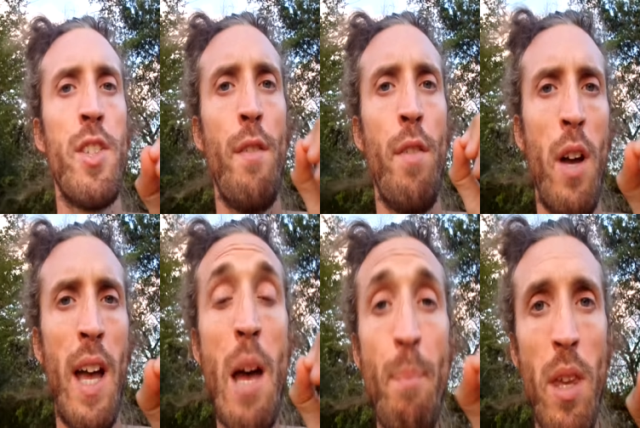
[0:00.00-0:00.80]
yourself
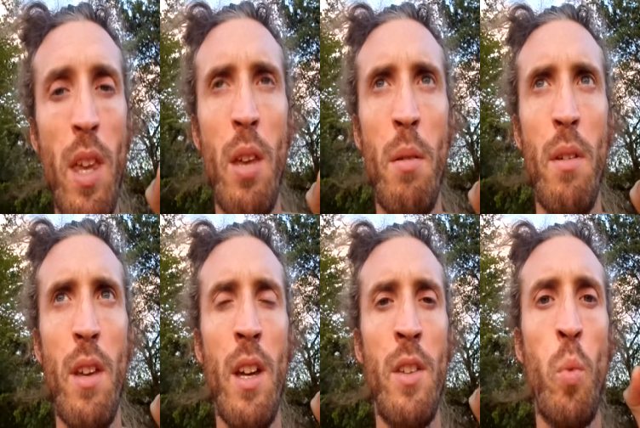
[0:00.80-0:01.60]
happy
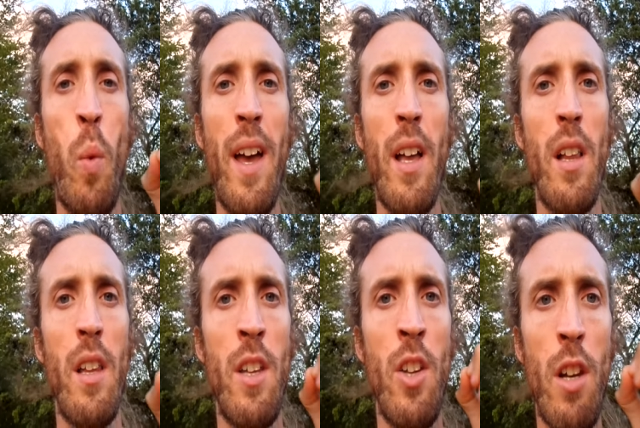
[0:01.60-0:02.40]
and well
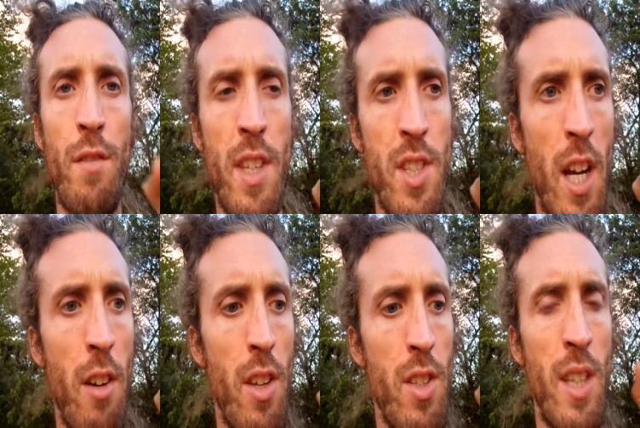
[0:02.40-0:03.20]
in all of these
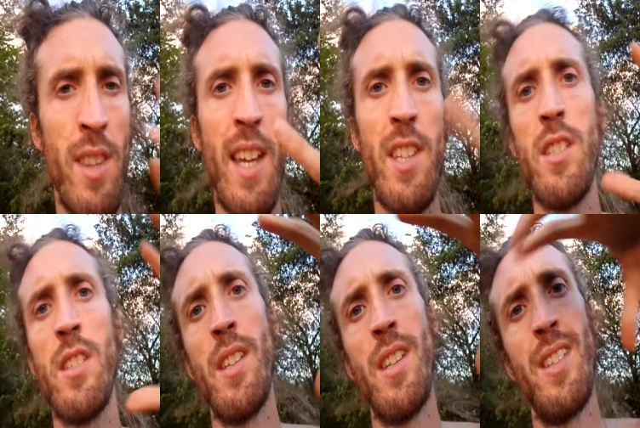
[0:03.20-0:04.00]
areas, and that's
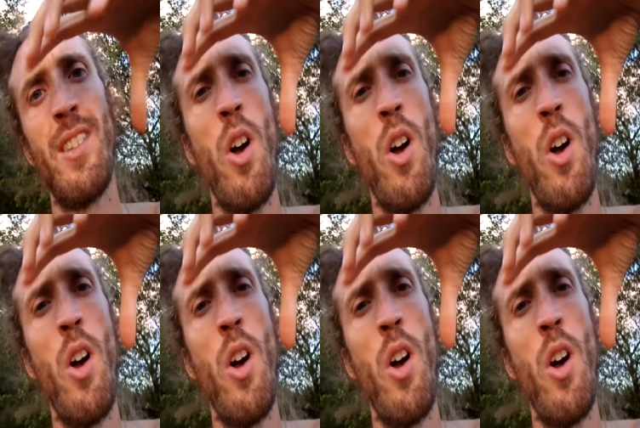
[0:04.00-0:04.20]
the, the